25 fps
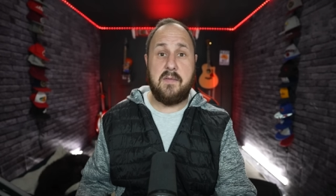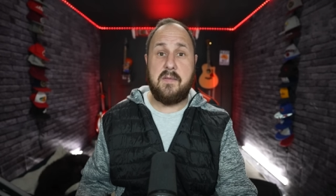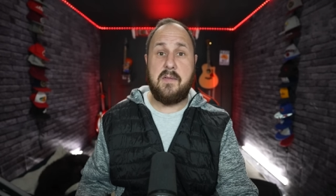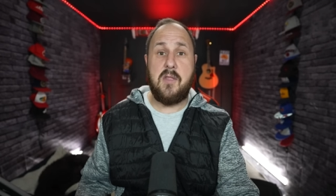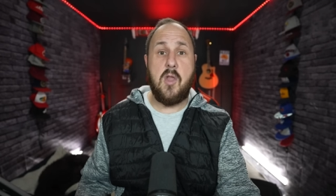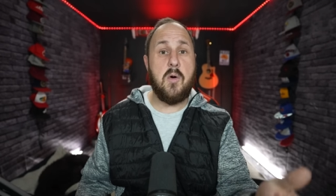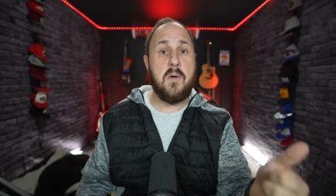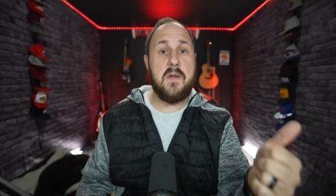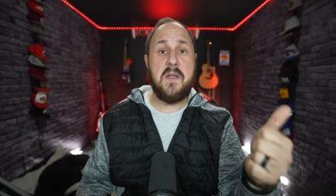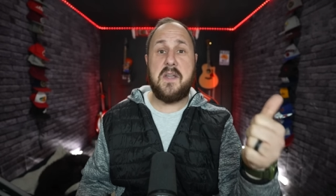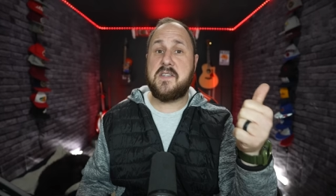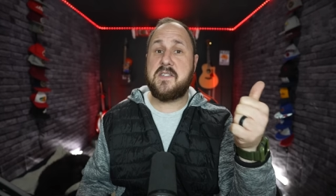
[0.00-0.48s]

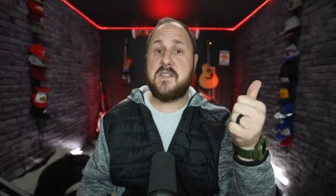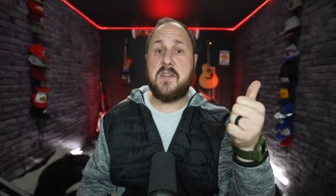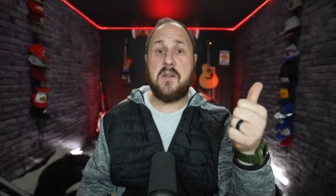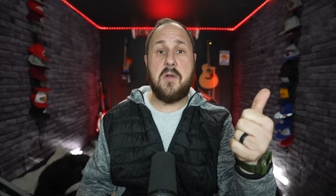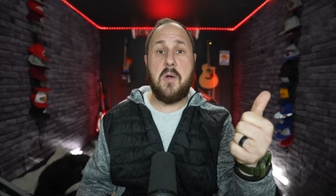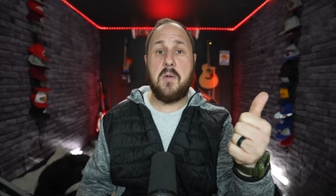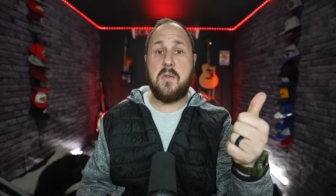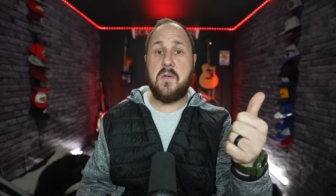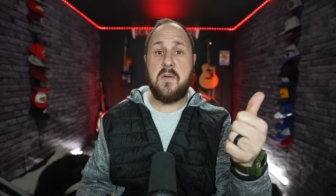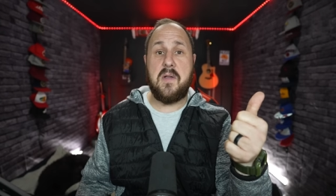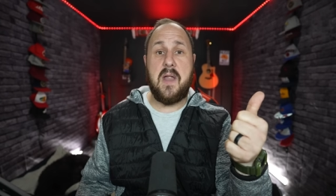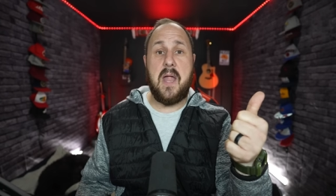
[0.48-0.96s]
No one needs to
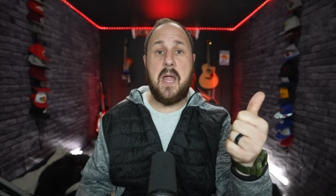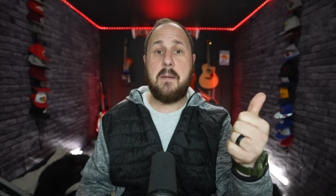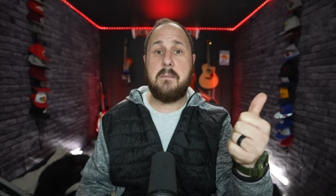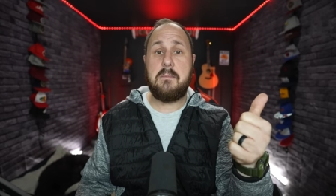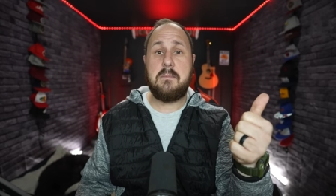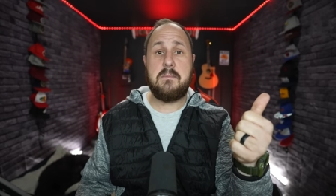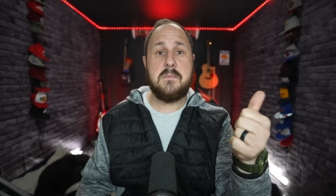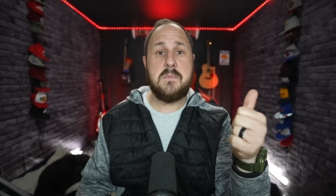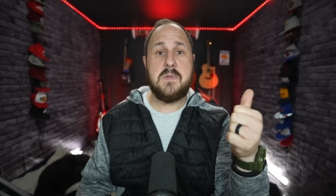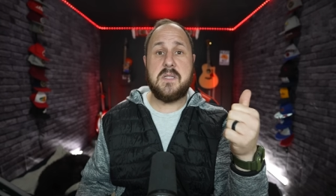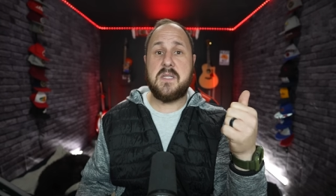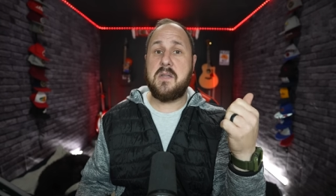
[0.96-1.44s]
know their
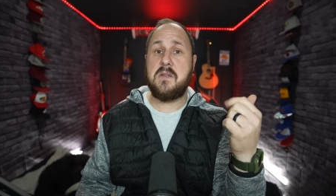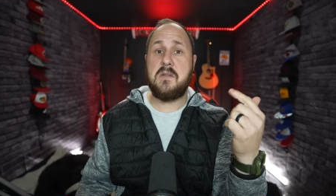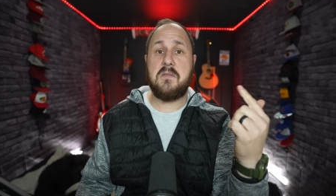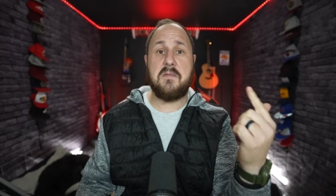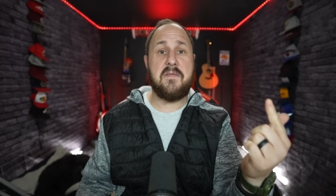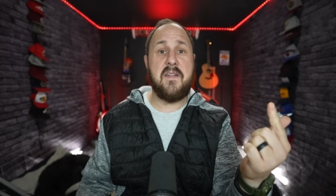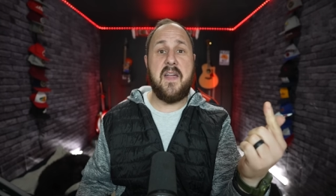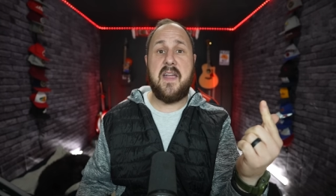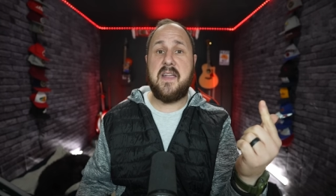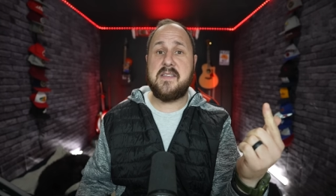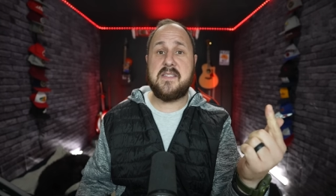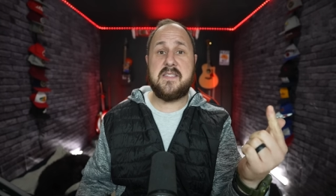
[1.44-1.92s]
name, see their
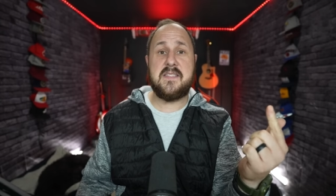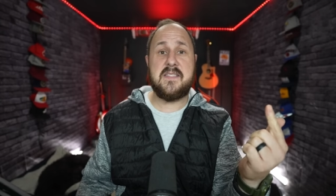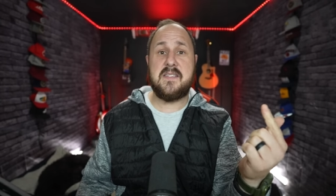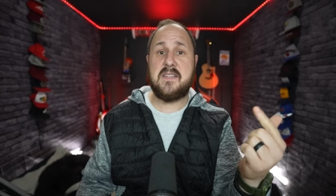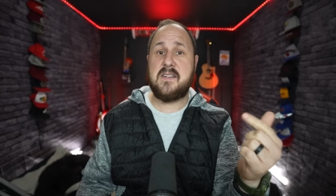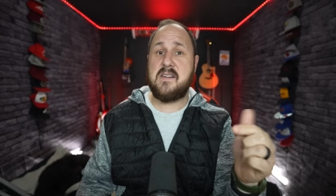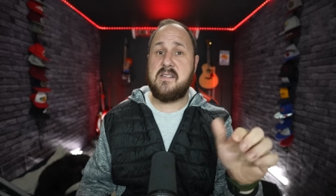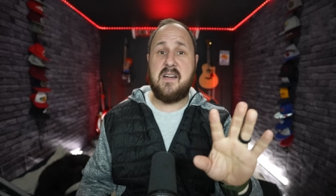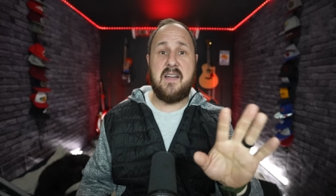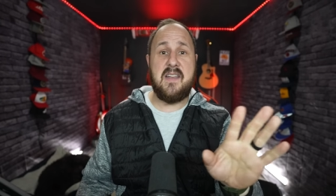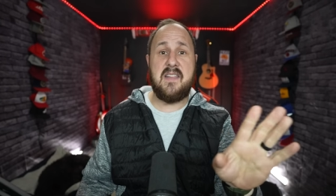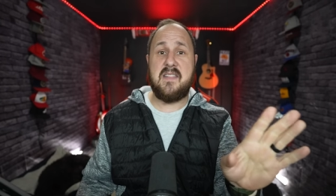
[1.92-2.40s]
face,
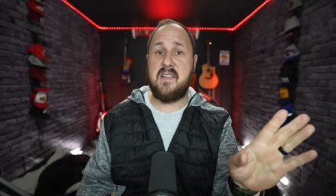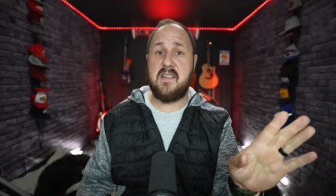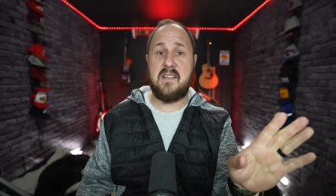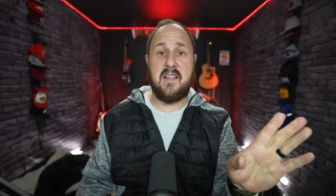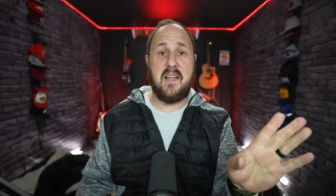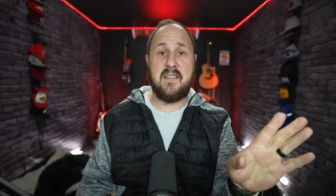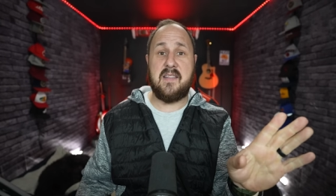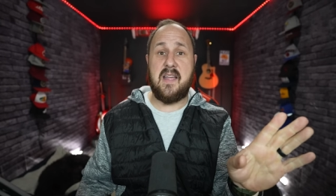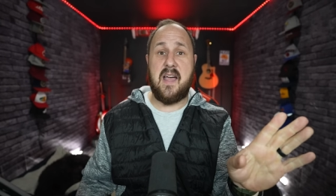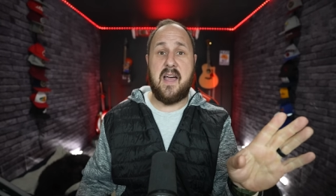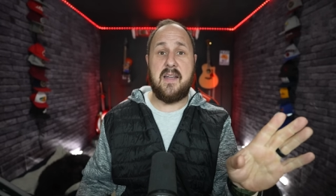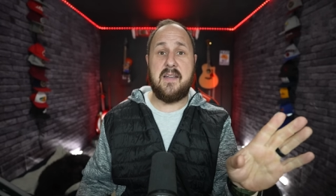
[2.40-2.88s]
or anything
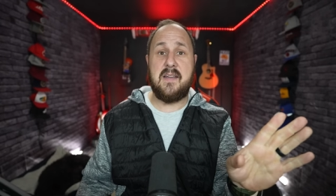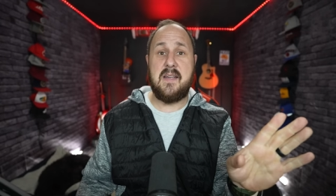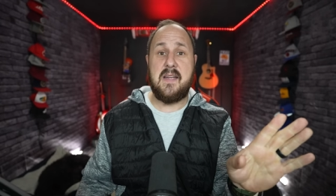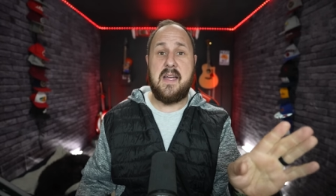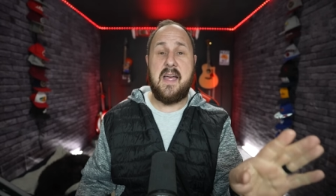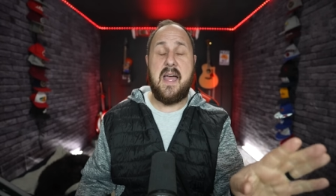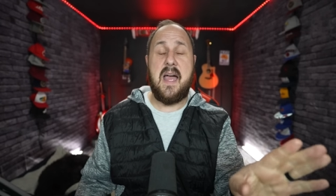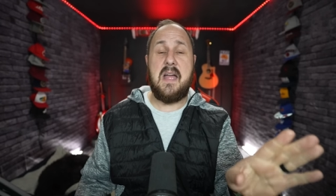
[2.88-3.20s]
like that.